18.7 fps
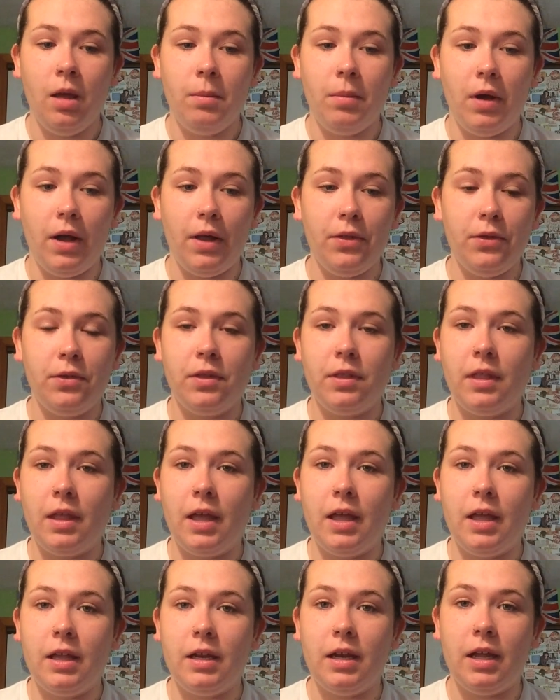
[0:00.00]
but other than
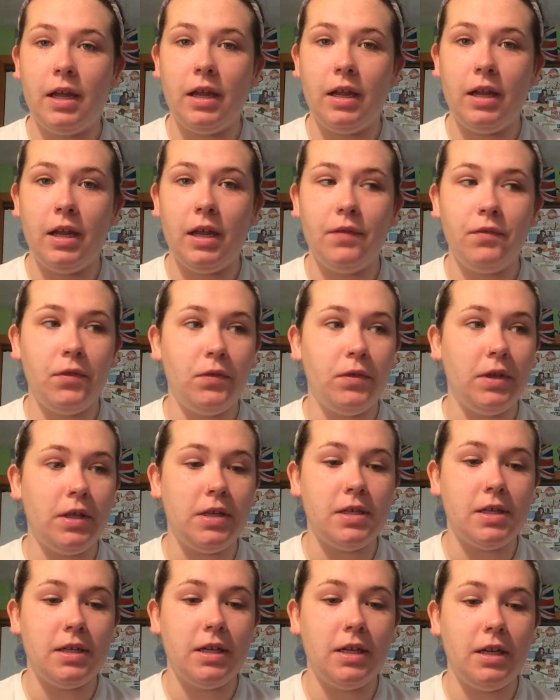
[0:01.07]
that, I haven't really
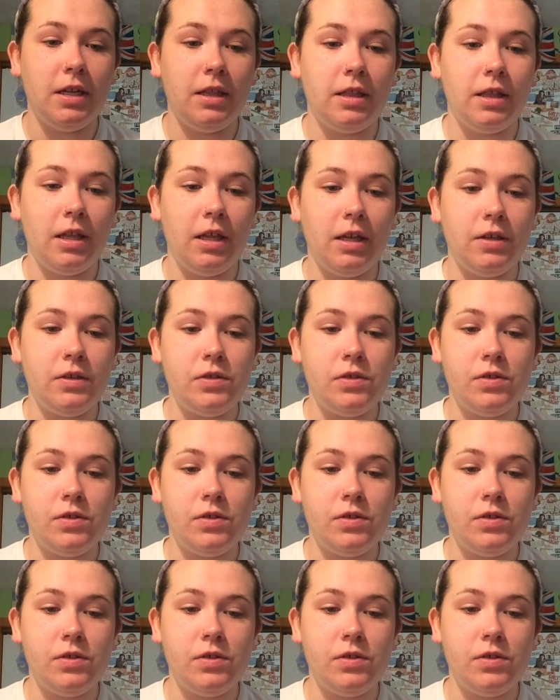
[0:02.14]
done anything,